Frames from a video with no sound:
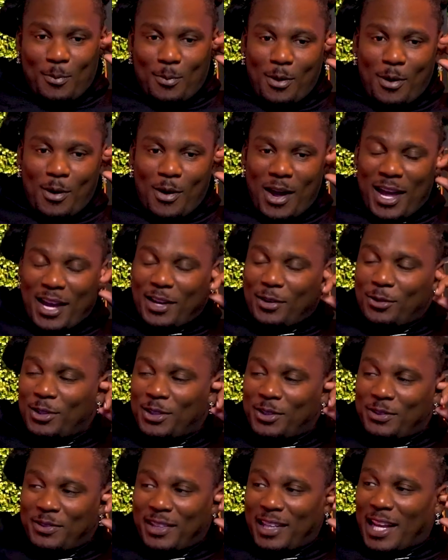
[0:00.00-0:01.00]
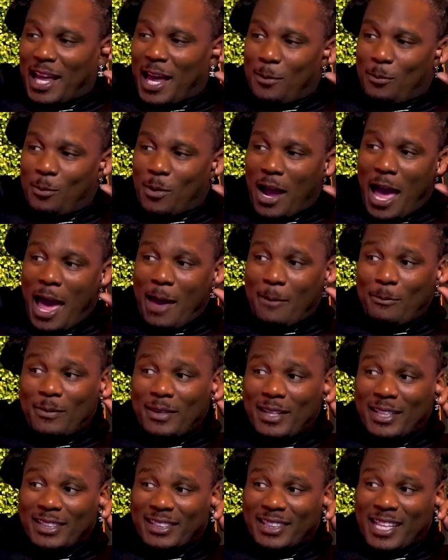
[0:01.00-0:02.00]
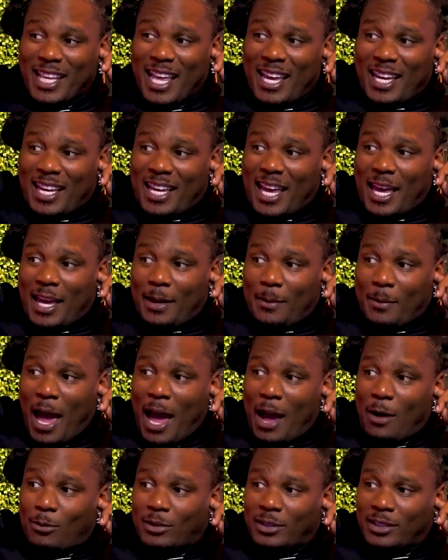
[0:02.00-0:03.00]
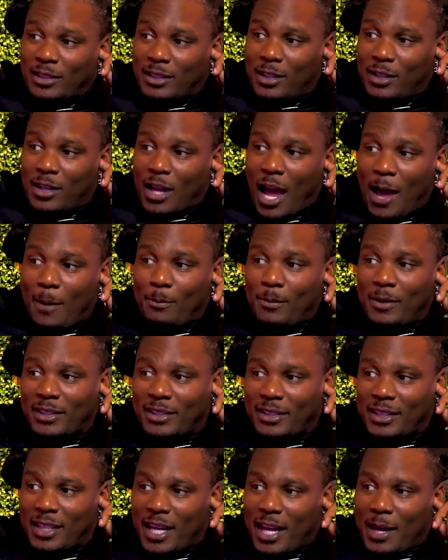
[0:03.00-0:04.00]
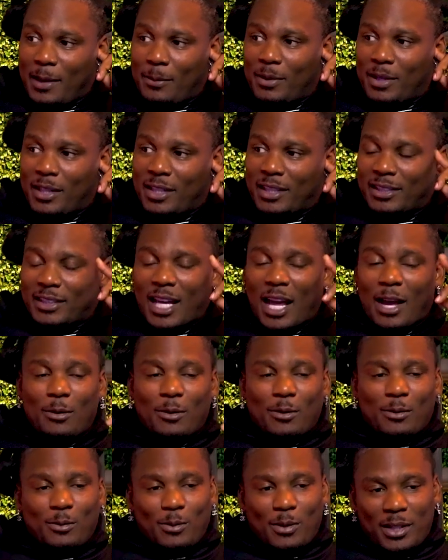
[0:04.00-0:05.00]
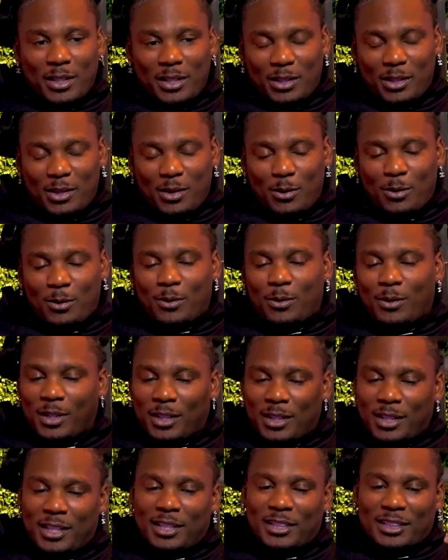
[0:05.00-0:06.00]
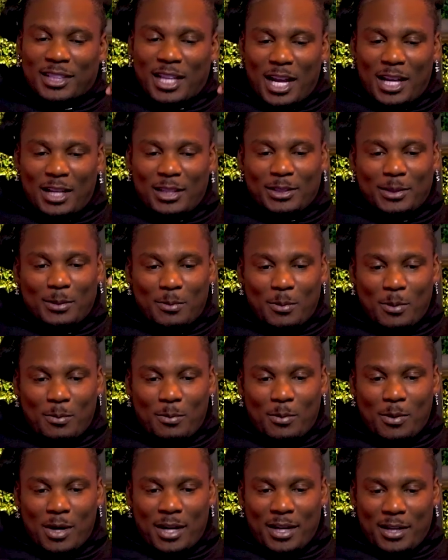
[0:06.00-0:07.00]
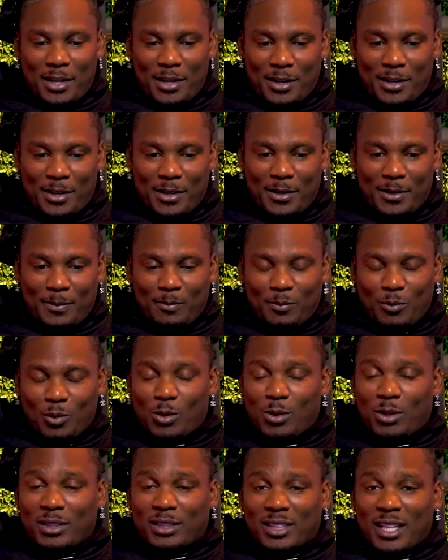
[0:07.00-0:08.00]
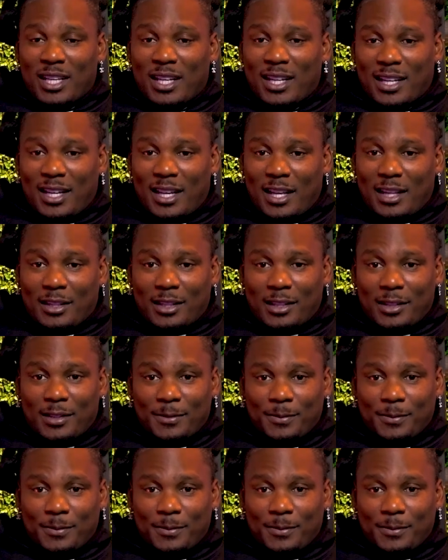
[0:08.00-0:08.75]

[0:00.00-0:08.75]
Bro, I ain't gonna even lie, bro. I missed that game. I missed the game because I went to go shout out to my boy Quinton Ganther.